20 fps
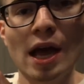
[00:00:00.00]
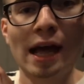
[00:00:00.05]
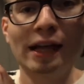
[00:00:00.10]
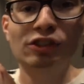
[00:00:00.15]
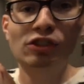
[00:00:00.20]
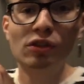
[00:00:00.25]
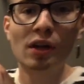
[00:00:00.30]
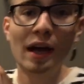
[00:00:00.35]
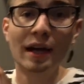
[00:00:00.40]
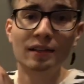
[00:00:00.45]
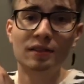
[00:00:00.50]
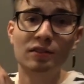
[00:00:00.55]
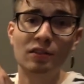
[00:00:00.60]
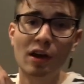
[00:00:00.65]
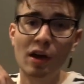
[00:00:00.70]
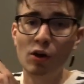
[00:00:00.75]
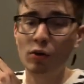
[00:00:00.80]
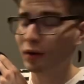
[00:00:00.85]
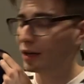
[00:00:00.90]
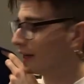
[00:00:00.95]
As you guys
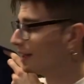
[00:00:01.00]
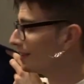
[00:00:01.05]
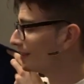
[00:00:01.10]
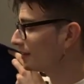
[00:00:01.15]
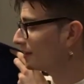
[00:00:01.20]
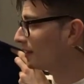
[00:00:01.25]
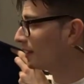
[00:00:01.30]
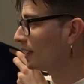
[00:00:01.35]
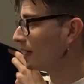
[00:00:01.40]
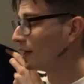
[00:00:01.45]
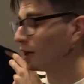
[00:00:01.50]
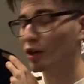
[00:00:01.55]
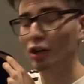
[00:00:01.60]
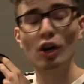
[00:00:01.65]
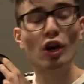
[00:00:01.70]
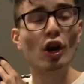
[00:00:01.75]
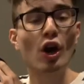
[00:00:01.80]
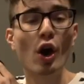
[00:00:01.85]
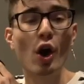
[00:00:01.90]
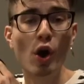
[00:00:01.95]
know, it is the
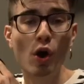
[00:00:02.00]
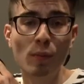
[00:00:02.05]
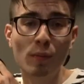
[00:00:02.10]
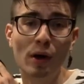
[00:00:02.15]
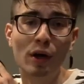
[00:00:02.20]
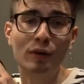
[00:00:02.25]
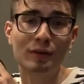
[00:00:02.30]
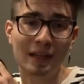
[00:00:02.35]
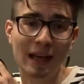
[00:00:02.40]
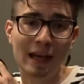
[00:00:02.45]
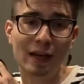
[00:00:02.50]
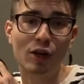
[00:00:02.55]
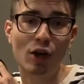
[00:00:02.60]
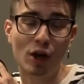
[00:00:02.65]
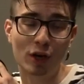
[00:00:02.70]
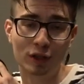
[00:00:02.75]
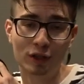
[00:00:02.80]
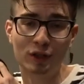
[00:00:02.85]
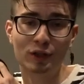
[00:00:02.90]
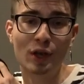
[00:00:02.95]
Comme des
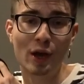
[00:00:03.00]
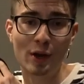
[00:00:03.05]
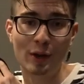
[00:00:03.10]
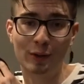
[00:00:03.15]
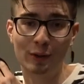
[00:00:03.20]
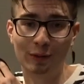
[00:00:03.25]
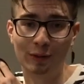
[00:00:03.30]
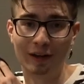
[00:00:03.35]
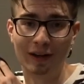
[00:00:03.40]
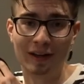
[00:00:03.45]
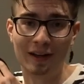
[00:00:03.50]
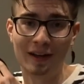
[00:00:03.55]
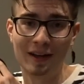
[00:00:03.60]
Garcons